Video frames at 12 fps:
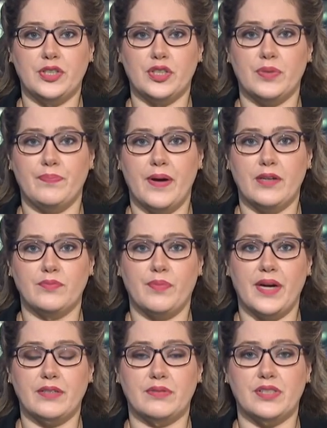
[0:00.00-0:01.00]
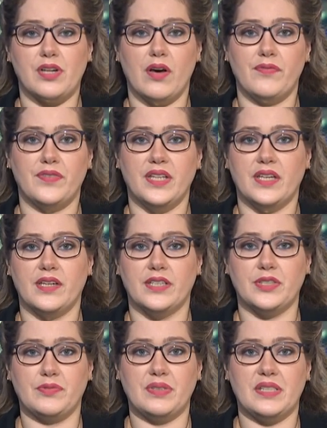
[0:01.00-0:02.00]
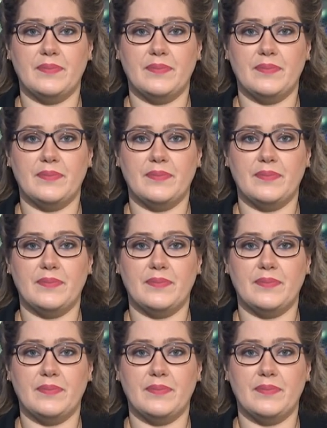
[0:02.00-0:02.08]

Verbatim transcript: Europe-bound migrants off the country's